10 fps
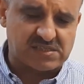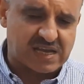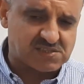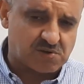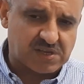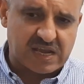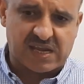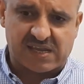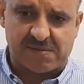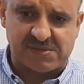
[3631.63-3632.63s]
as
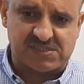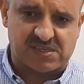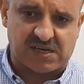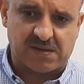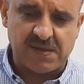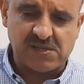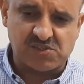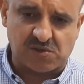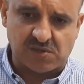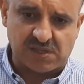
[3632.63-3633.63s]
organic chemistry
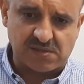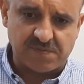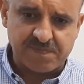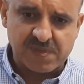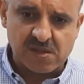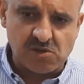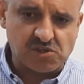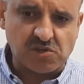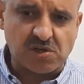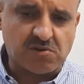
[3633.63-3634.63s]
student, you
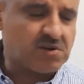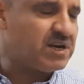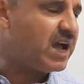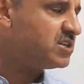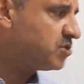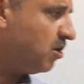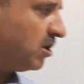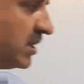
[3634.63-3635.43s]
should recognize all